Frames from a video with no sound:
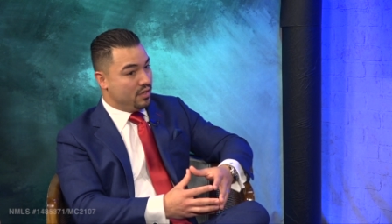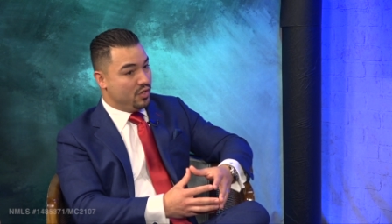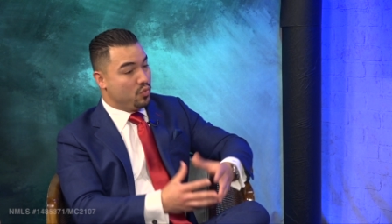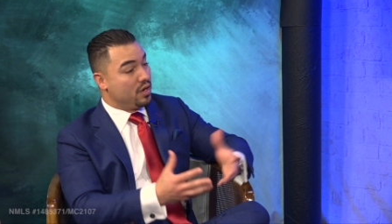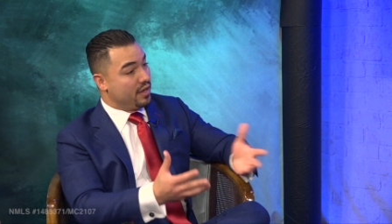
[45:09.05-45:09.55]

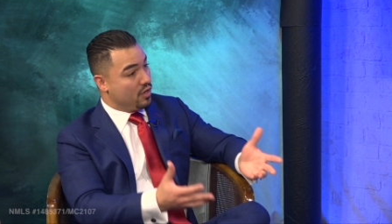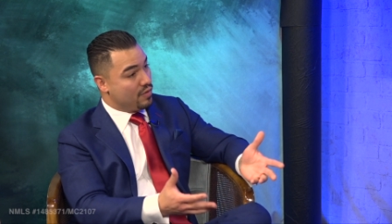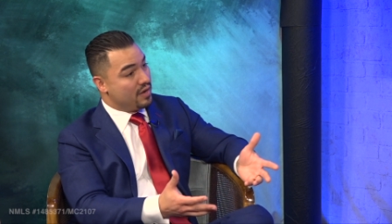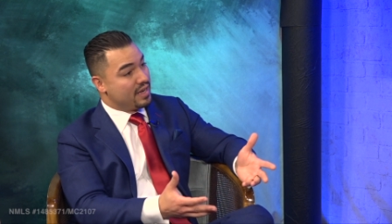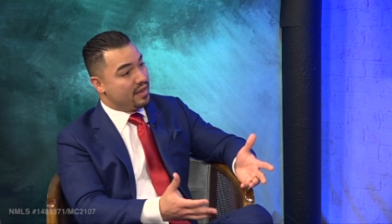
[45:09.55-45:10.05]
You want to get
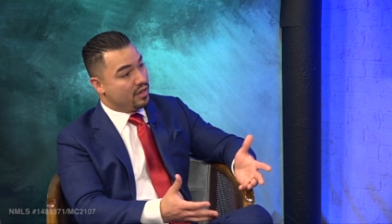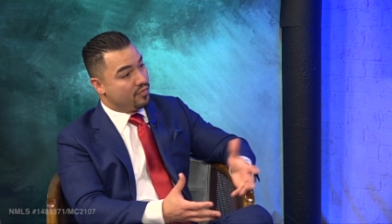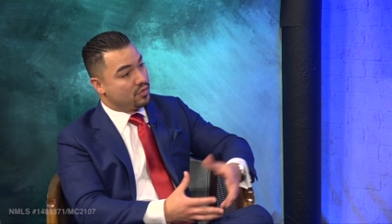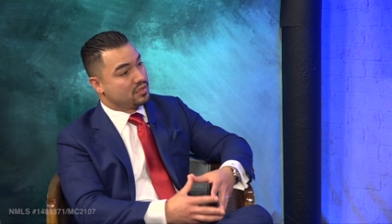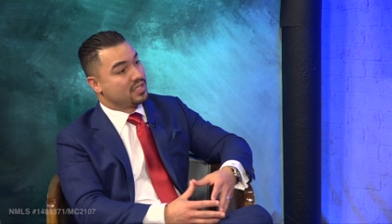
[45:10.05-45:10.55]
around that
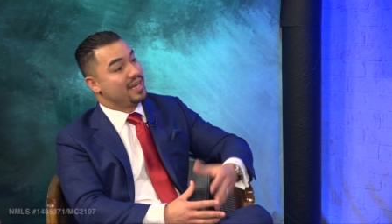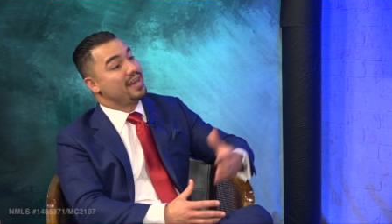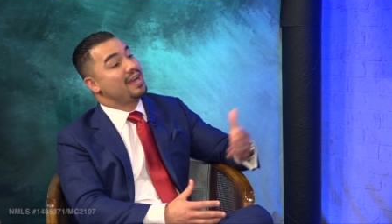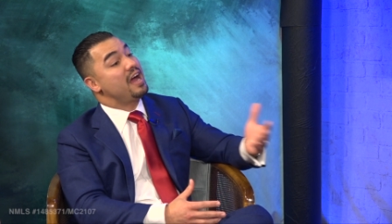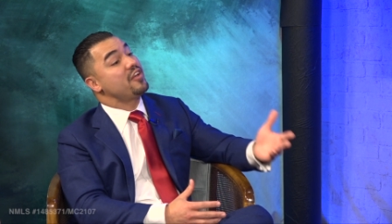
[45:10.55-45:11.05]
individual and say,
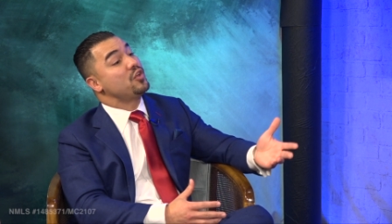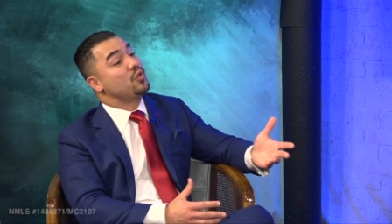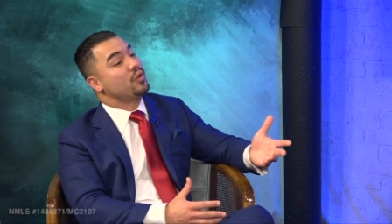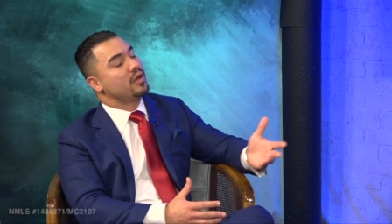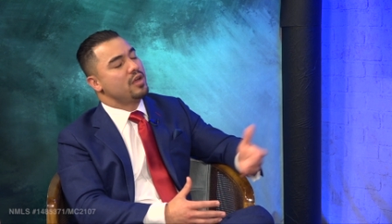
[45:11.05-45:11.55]
hey, how you
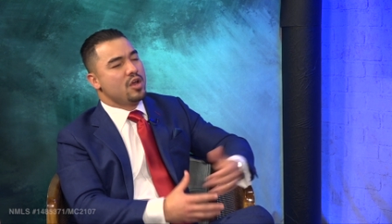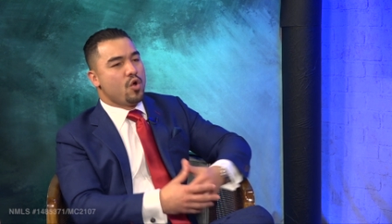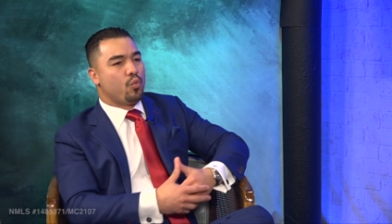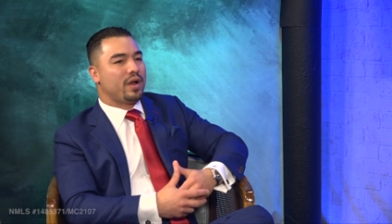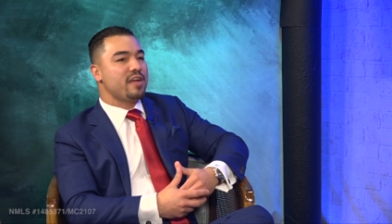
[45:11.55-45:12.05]
do it?
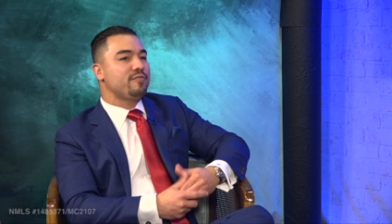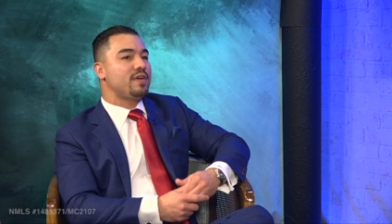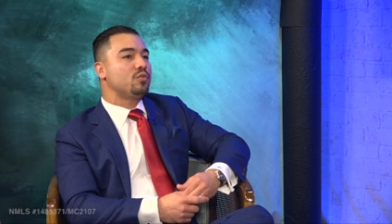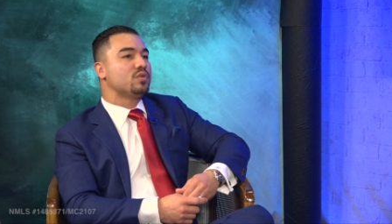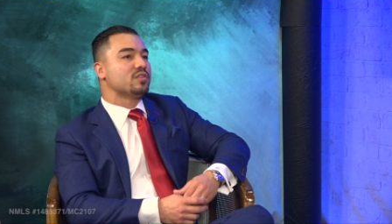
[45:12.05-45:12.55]
What I
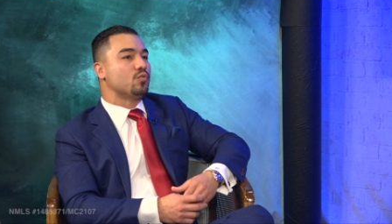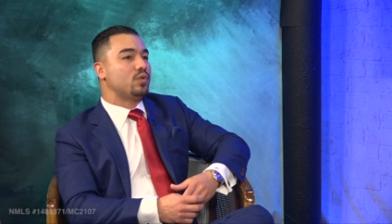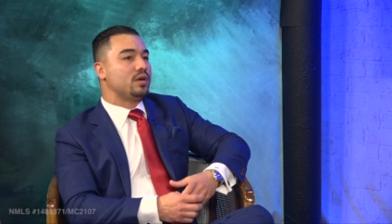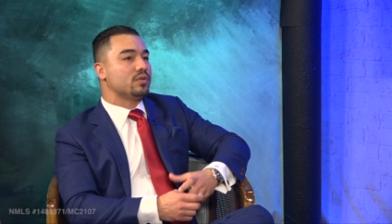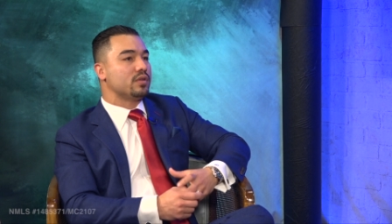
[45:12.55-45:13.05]
found with
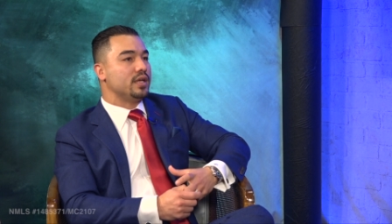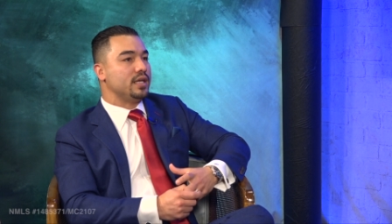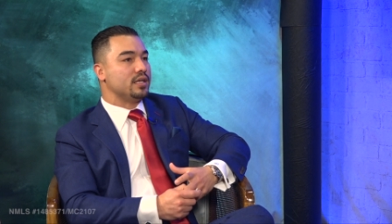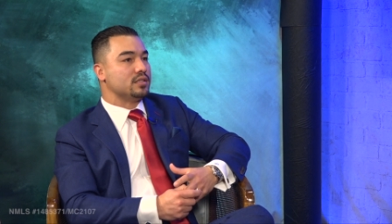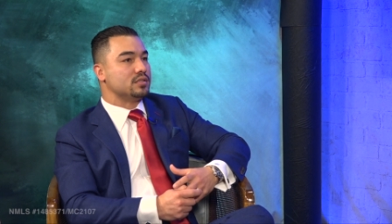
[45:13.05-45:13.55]
wealth
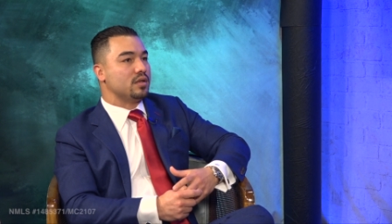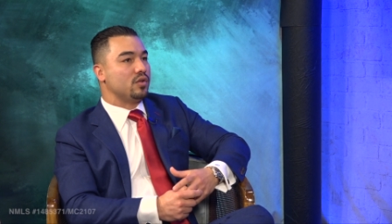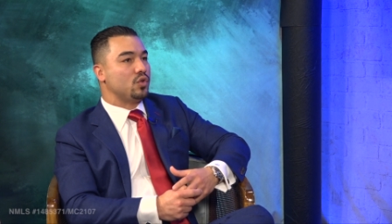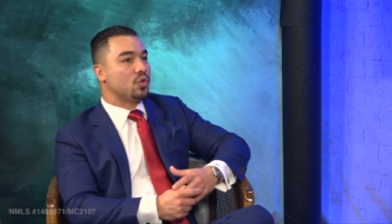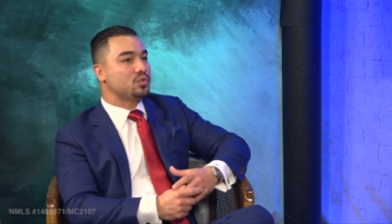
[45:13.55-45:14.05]
is
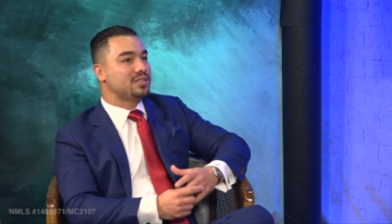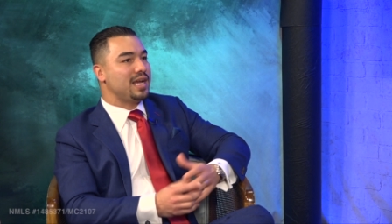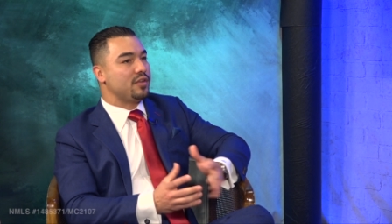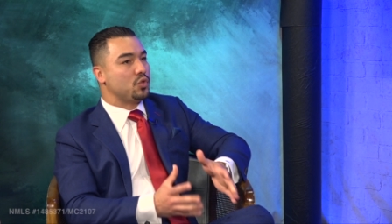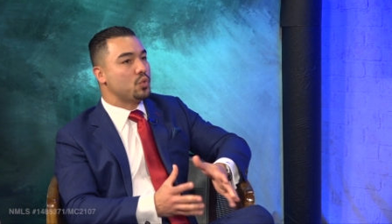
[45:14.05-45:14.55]
those
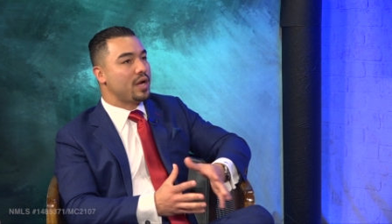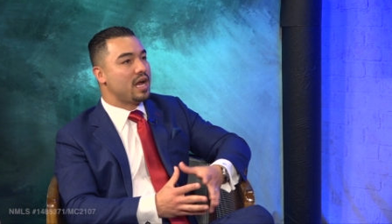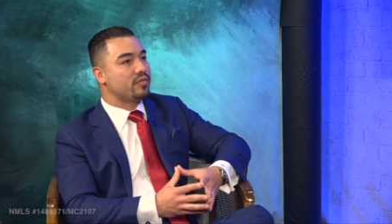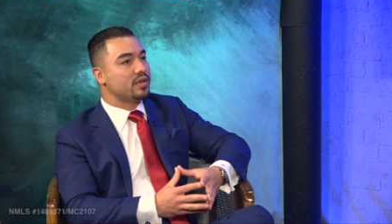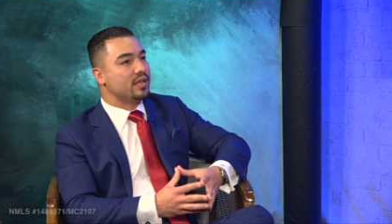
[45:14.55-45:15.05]
that do
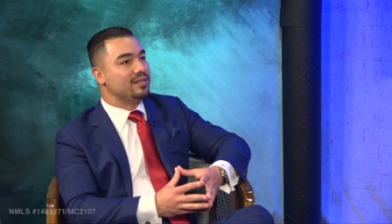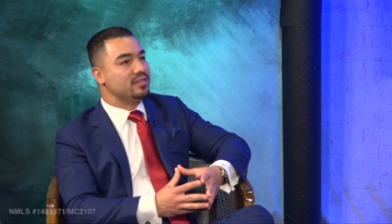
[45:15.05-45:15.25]
have it,